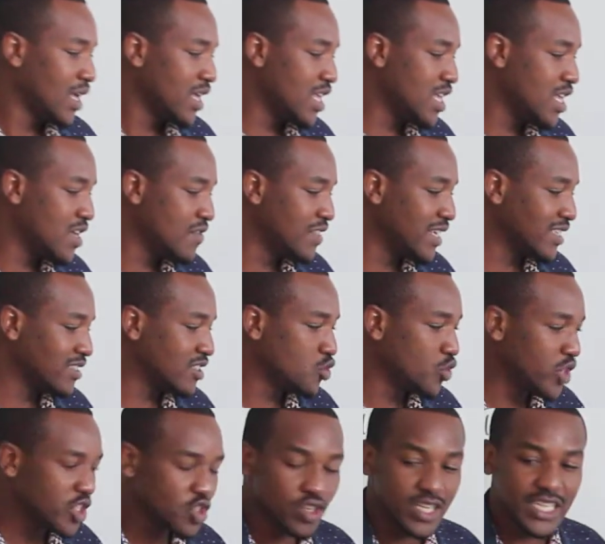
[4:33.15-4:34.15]
if the
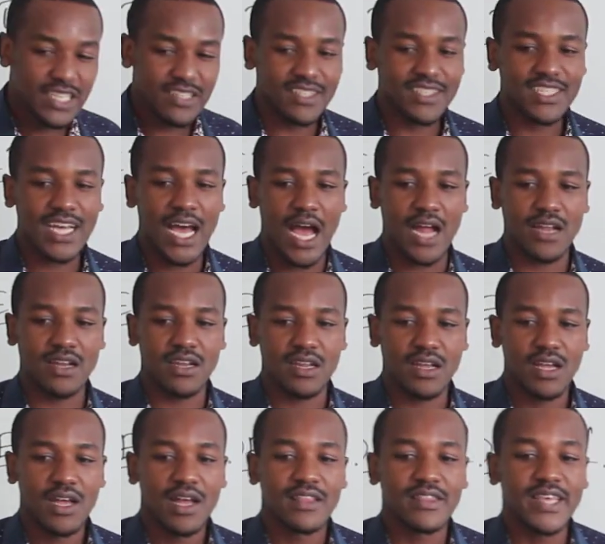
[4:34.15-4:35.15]
situation is
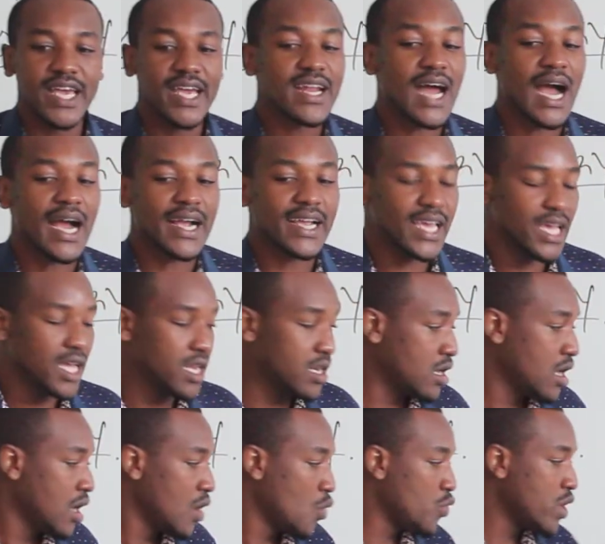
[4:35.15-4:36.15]
sad, then
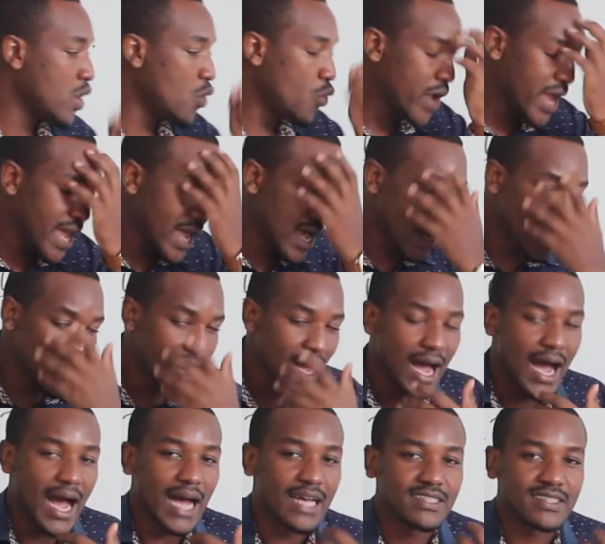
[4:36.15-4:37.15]
again we wear
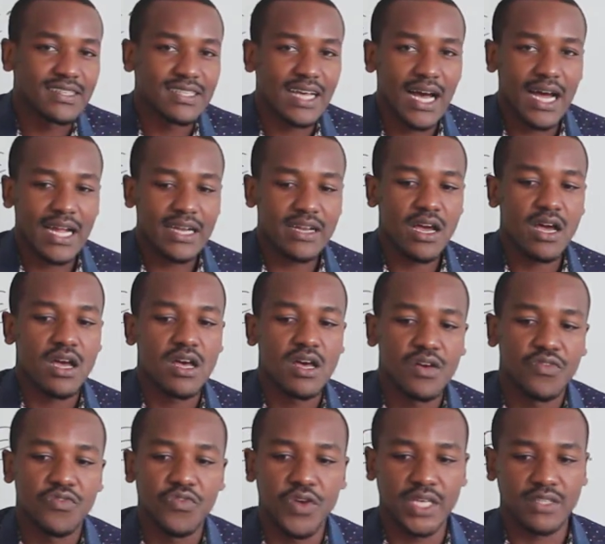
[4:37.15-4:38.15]
a sad
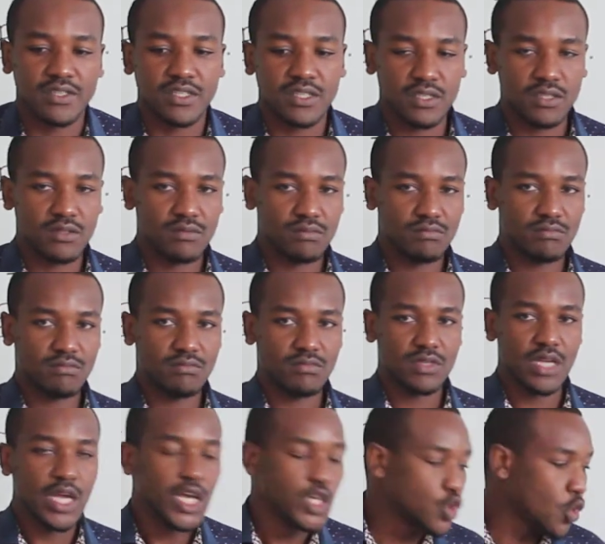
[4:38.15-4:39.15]
face.
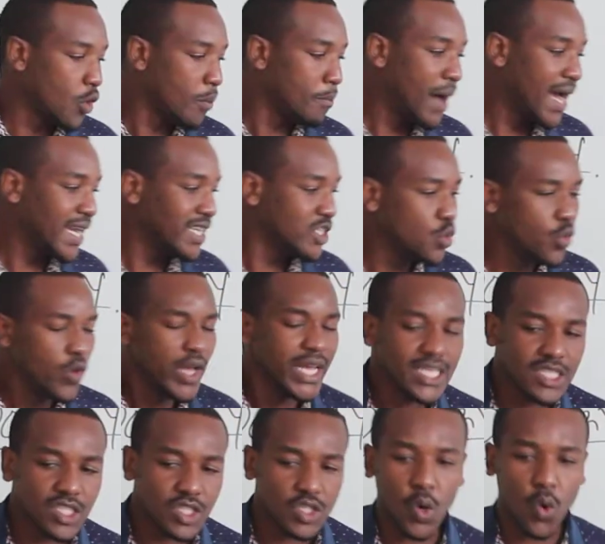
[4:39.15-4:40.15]
So by
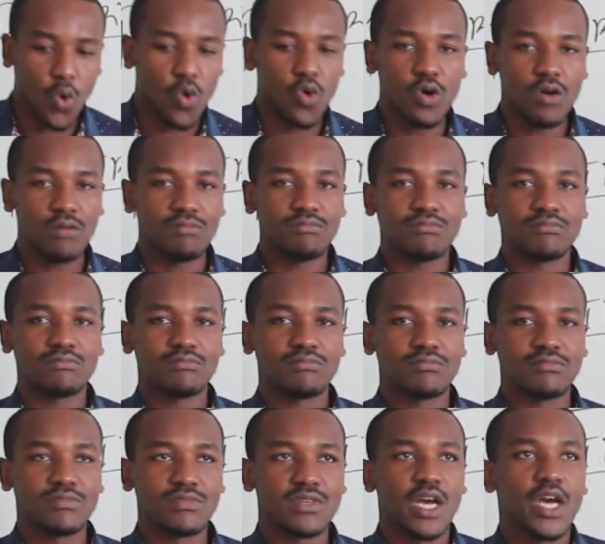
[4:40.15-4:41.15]
doing so,
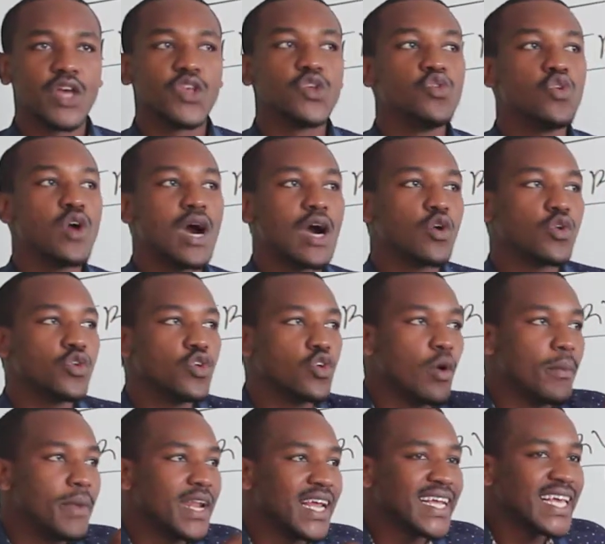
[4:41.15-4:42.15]
you
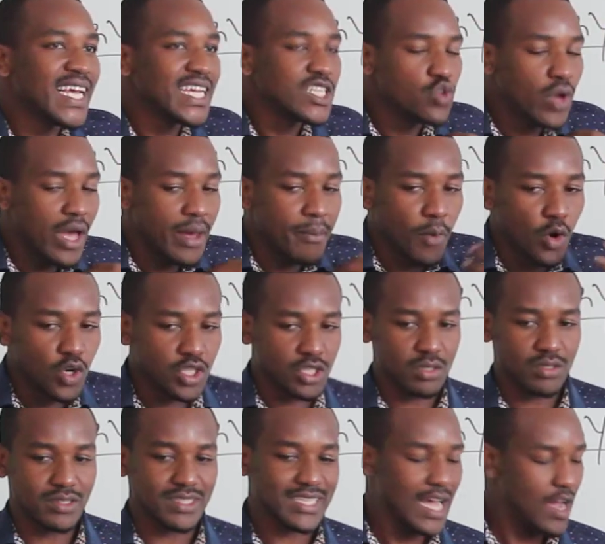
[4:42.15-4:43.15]
communicate your
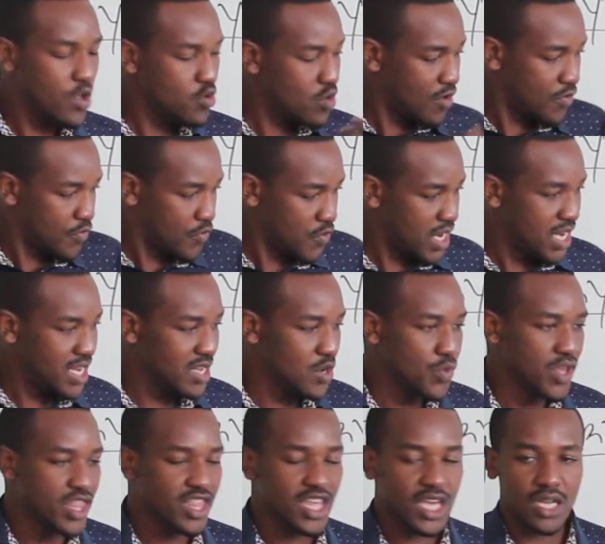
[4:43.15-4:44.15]
emotions, how you are feeling
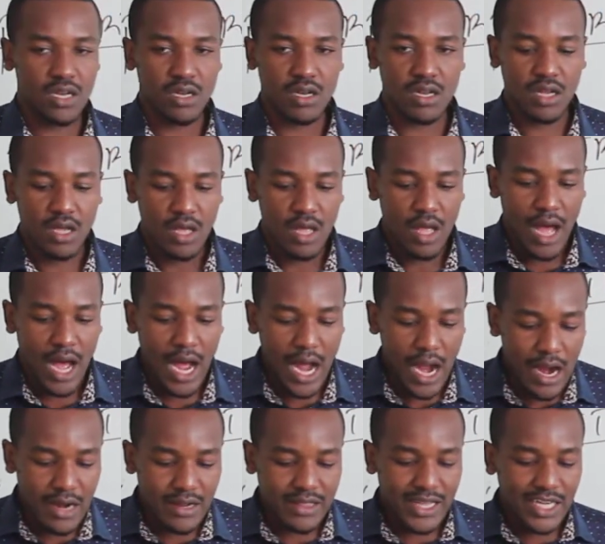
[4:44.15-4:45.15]
with it.
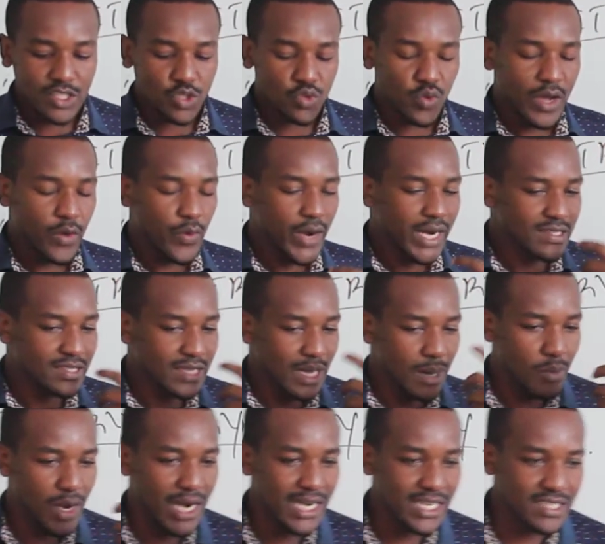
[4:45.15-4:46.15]
And that's why when
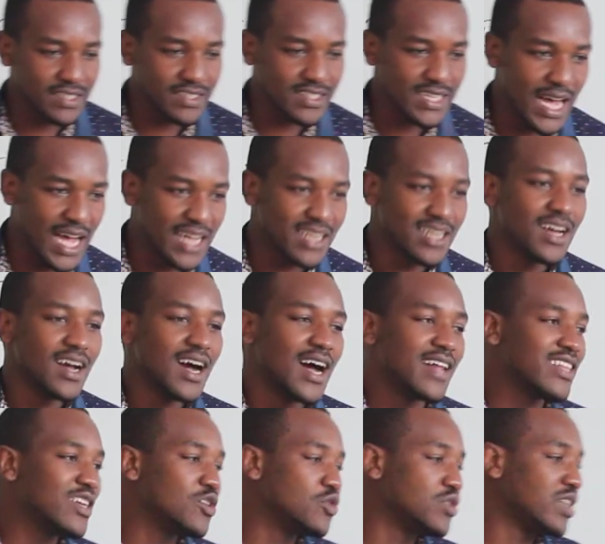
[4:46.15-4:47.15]
someone is sad,
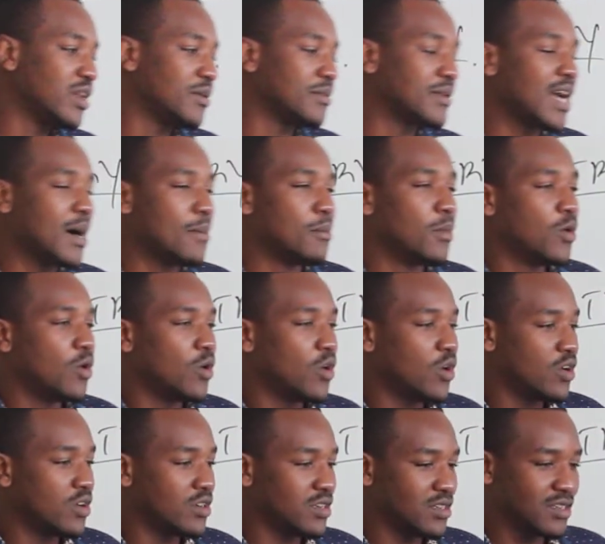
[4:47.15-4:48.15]
and they tell, come
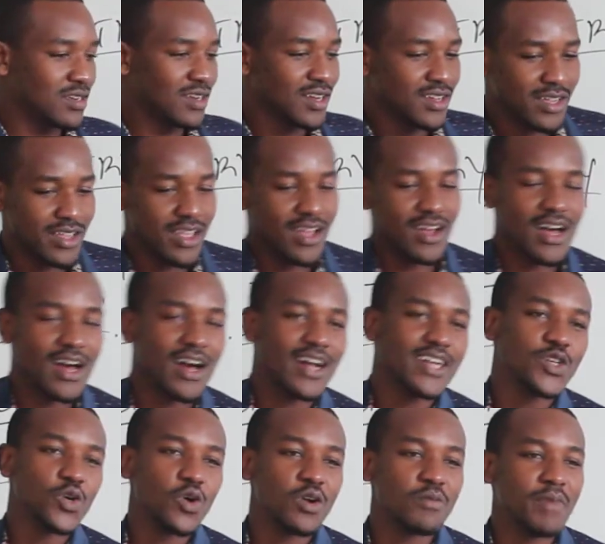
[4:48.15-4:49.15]
on,
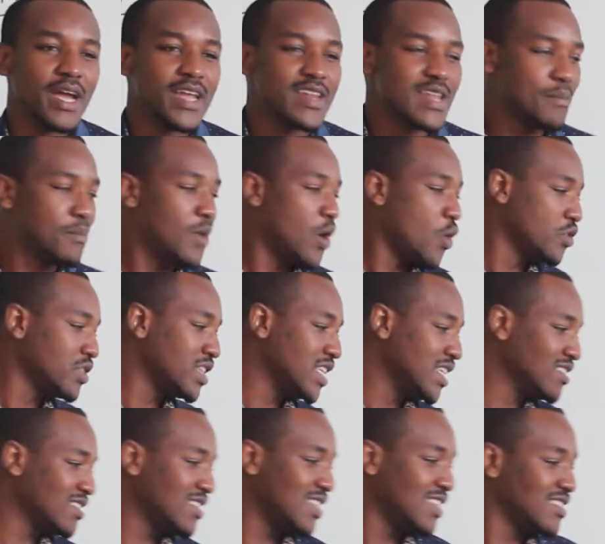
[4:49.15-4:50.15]
yeah, don't mind about
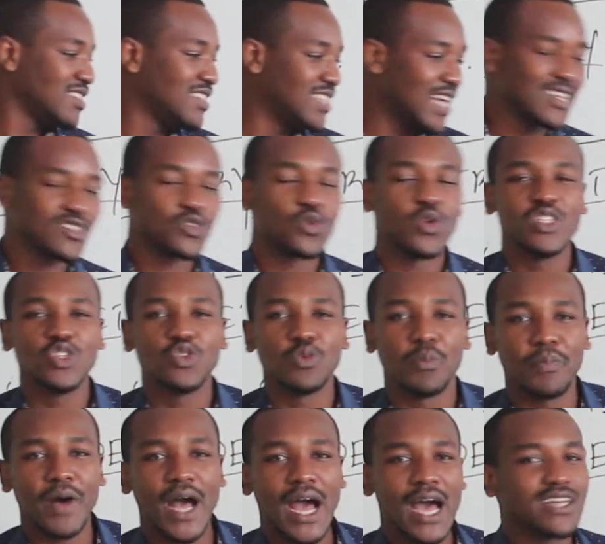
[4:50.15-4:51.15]
this is just going to
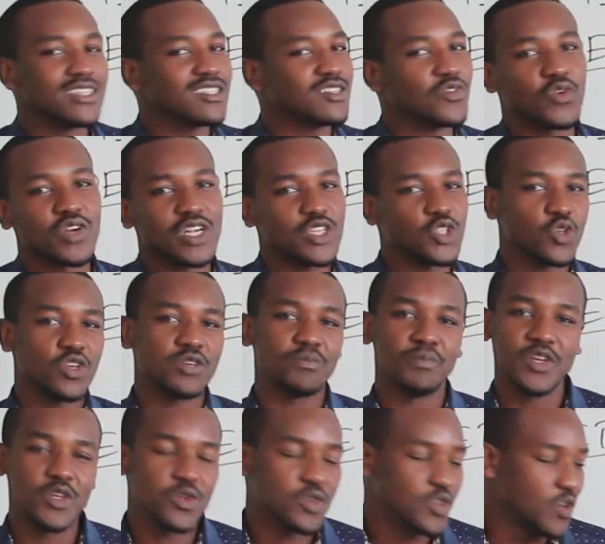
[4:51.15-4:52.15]
pass for a short
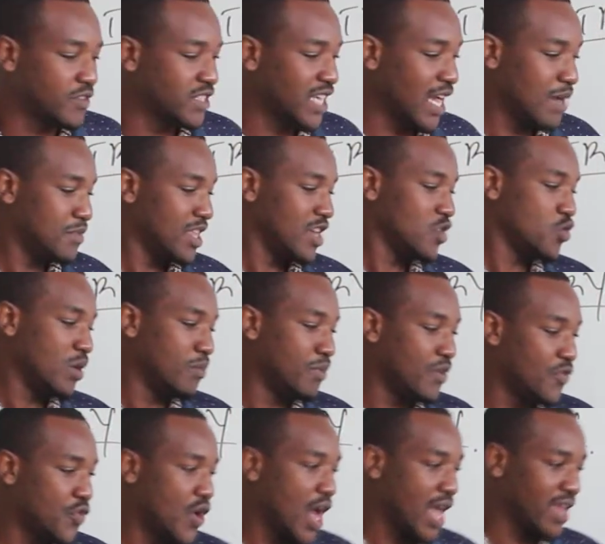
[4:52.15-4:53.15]
period of time, then you'll be
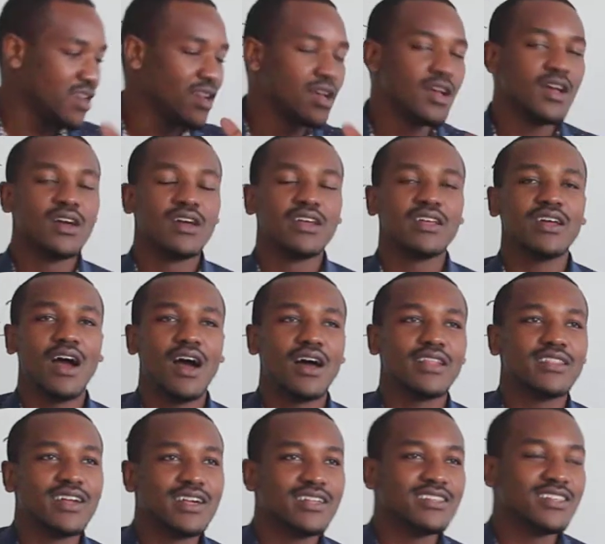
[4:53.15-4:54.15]
fine. Yeah,
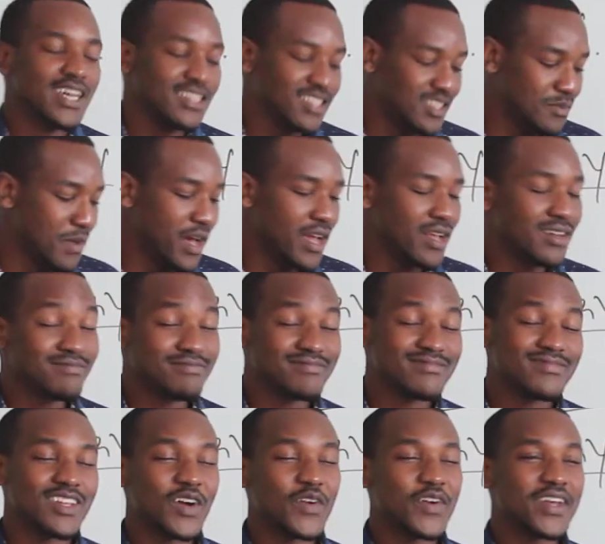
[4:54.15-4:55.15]
they just smile,
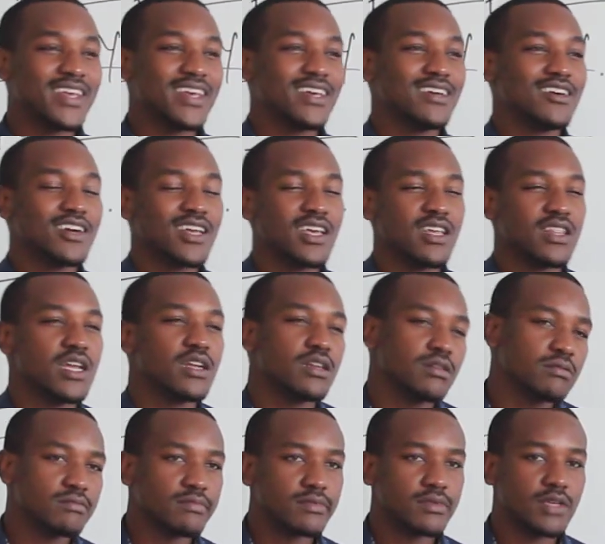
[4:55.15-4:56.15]
okay, then
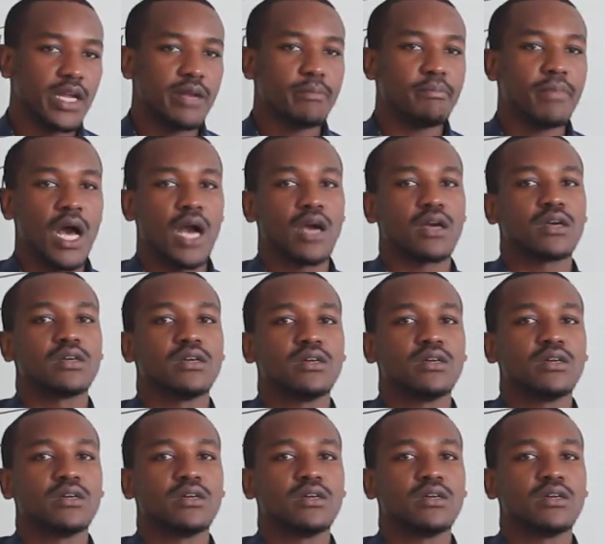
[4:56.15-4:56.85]
get back.